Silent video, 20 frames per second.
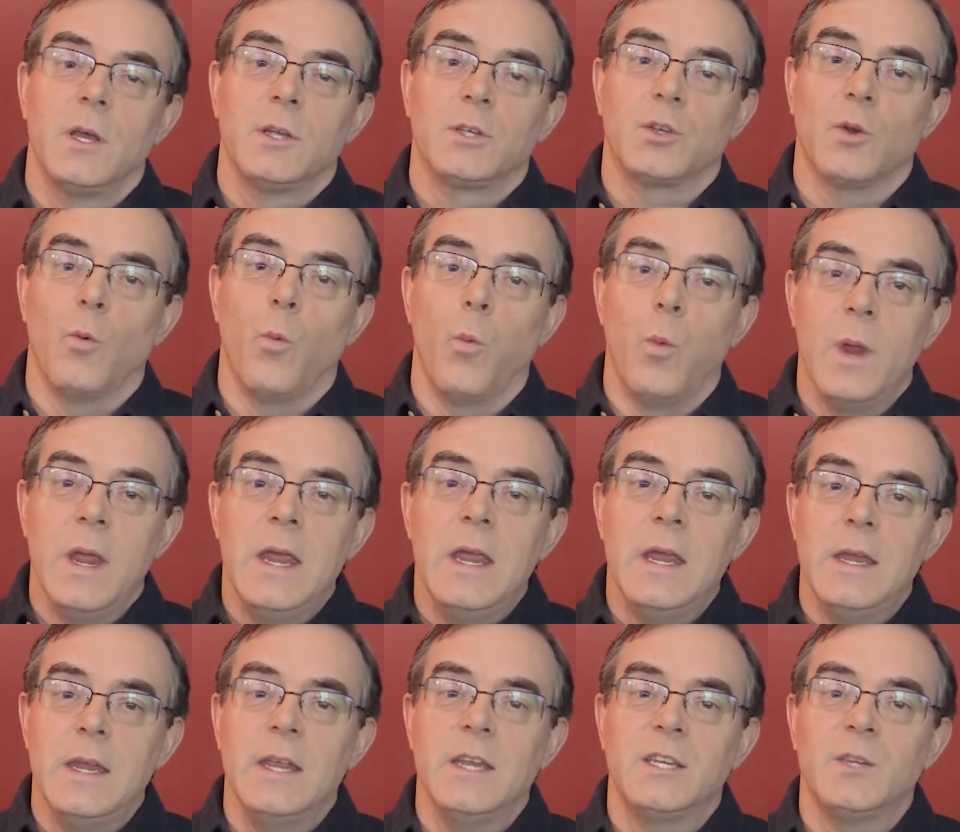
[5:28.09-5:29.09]
So
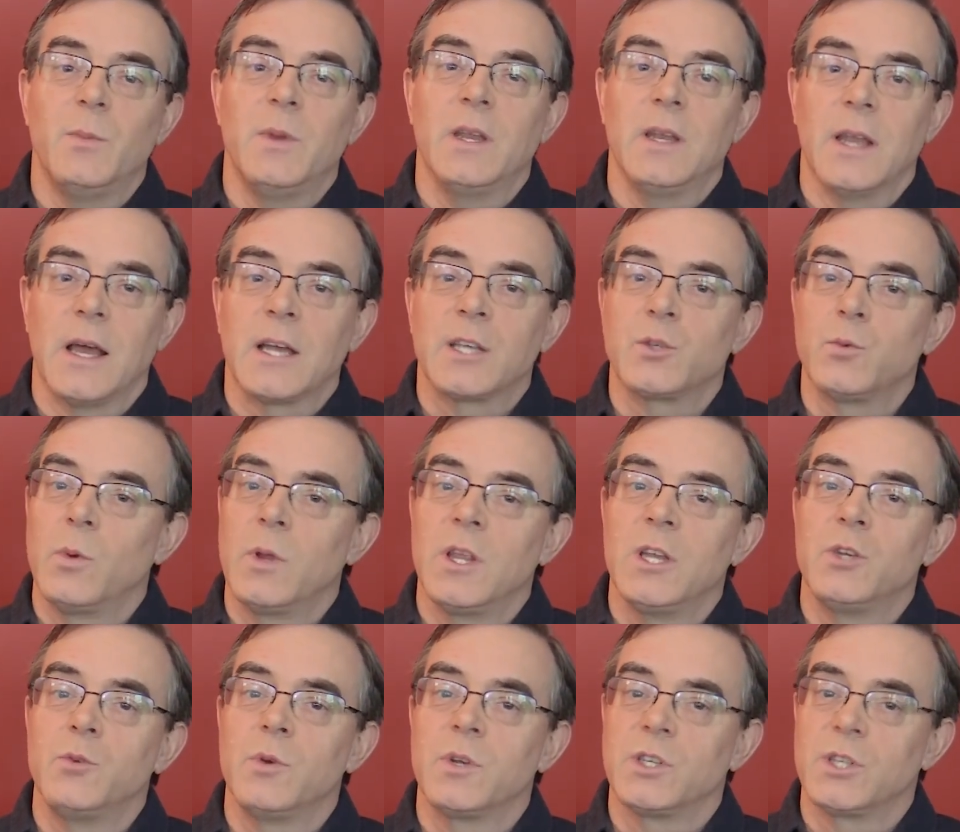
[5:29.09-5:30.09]
we need to be less
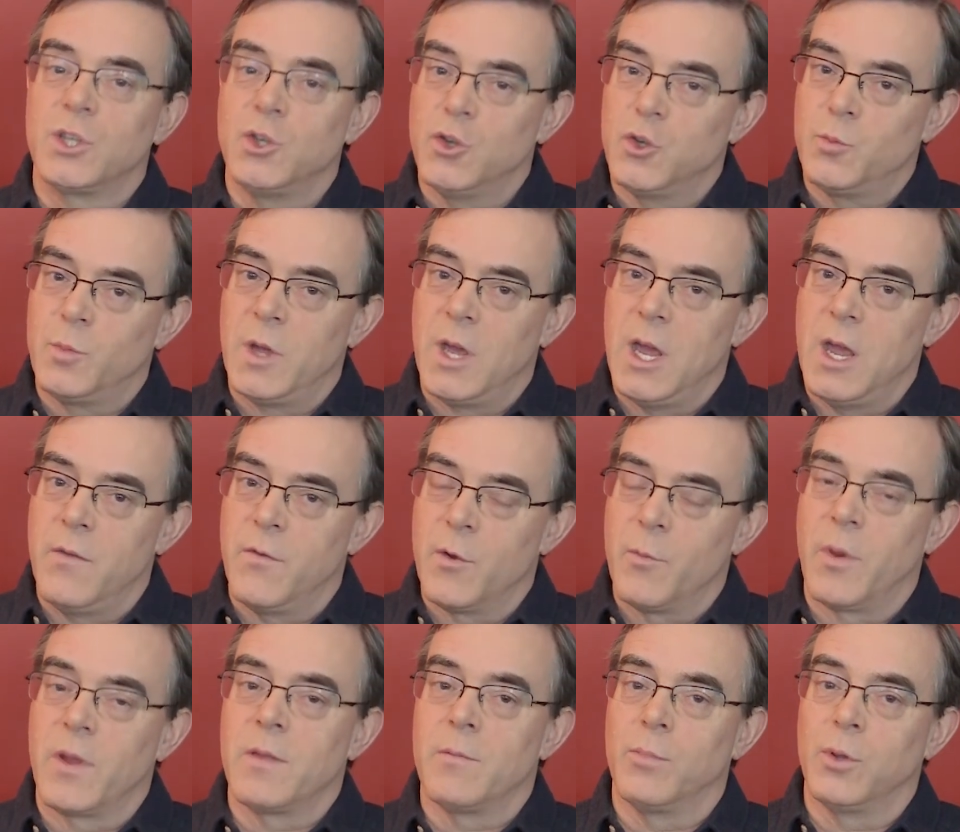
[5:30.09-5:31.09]
willing to excuse behavior
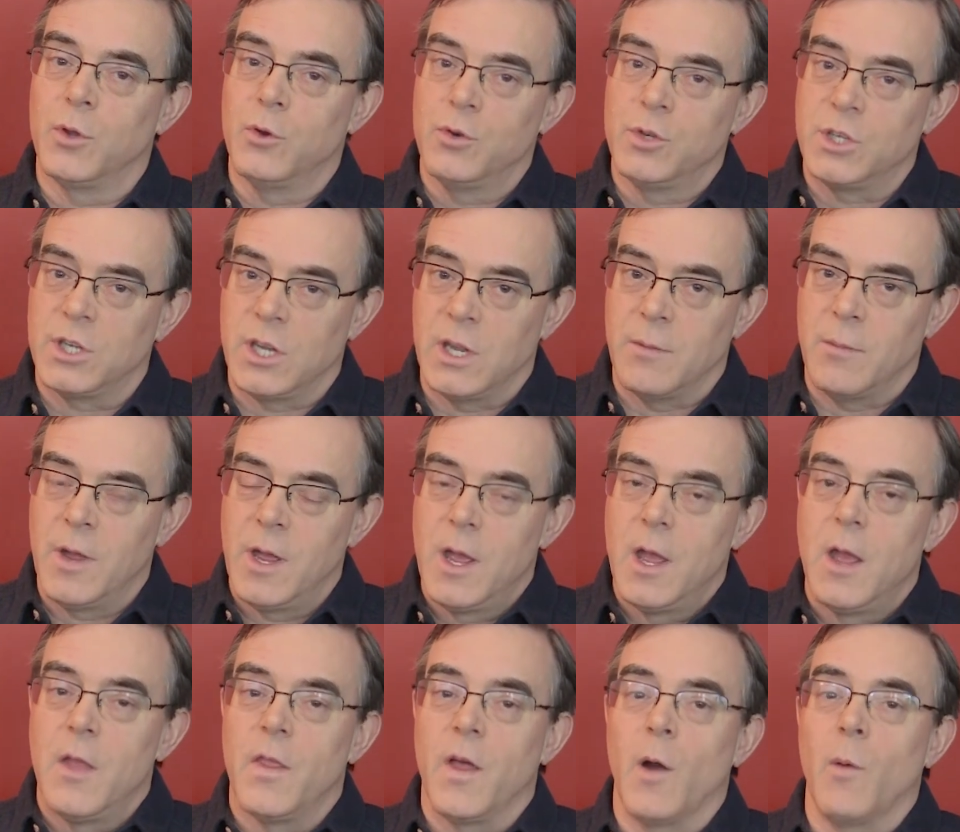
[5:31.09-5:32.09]
by the blue team
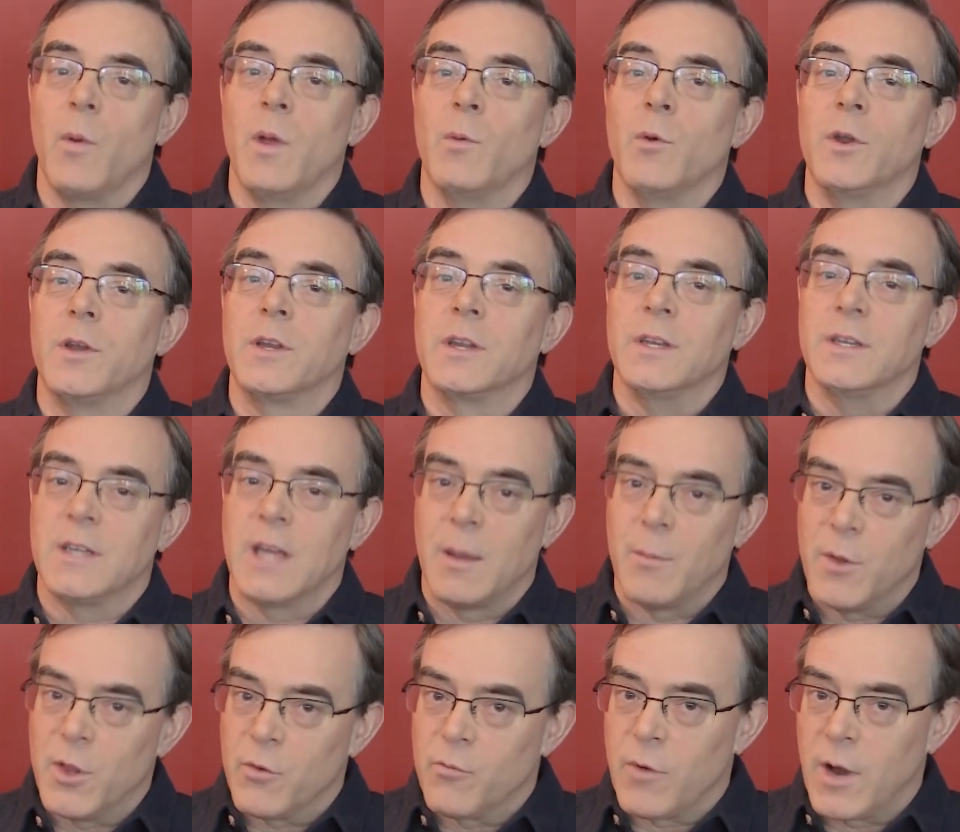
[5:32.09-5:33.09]
that we would
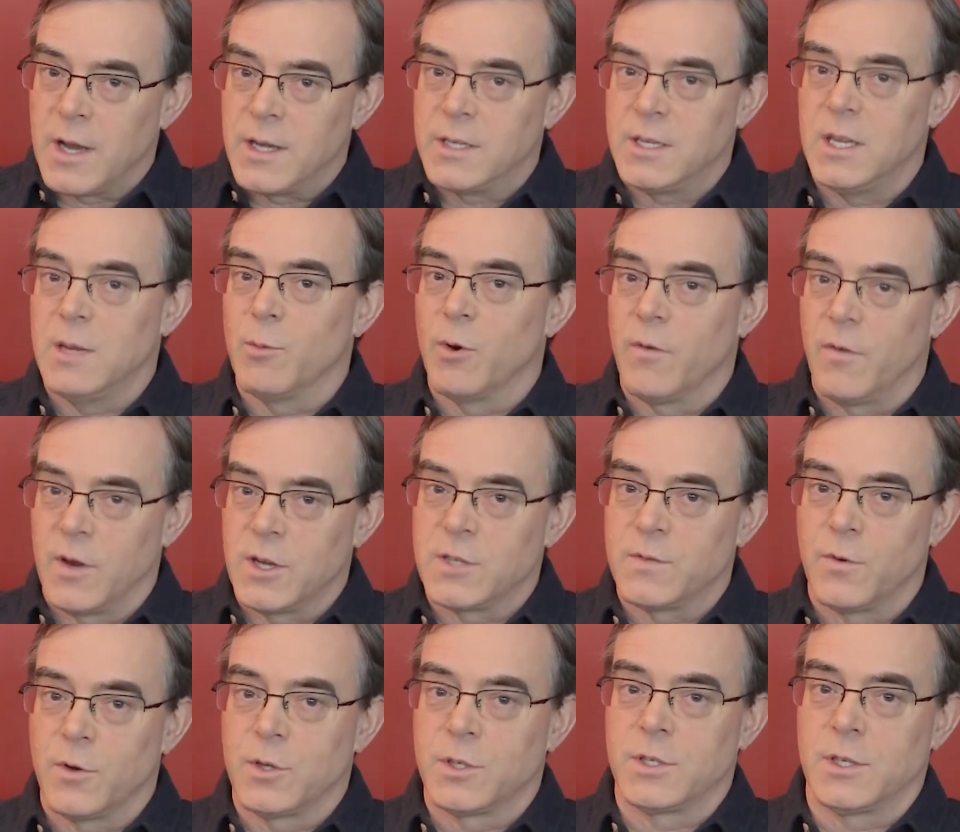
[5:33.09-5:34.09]
condemn in the red team or vice
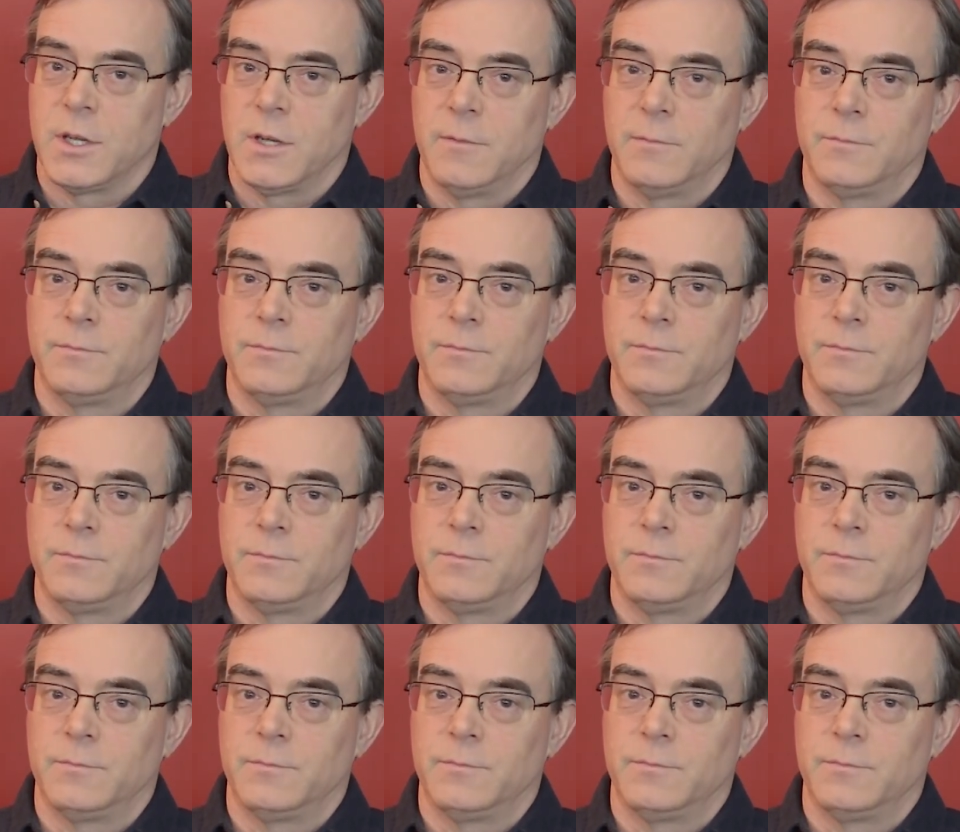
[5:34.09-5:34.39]
versa.